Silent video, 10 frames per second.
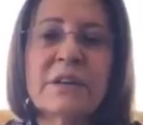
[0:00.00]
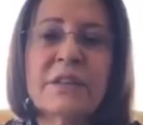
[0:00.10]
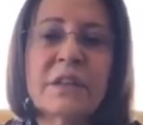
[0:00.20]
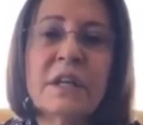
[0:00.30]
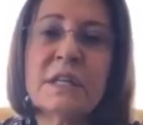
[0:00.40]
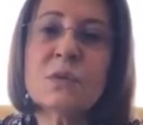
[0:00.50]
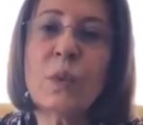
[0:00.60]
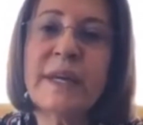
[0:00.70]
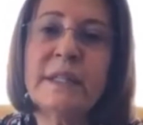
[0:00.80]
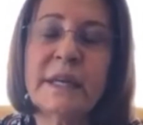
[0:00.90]
thing is
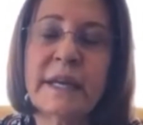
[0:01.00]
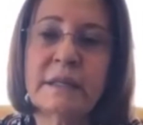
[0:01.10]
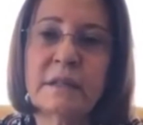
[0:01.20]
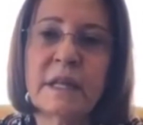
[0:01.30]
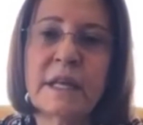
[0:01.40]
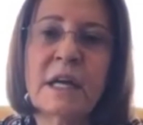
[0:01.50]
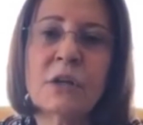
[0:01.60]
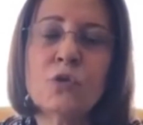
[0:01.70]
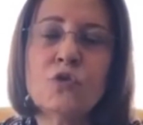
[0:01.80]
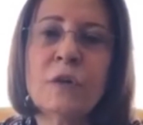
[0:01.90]
weight gain. They are
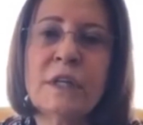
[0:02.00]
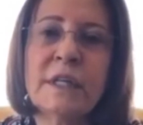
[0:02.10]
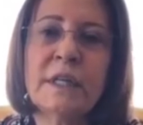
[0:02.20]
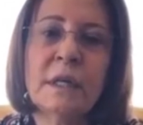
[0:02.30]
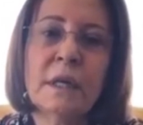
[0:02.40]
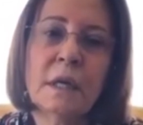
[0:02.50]
usually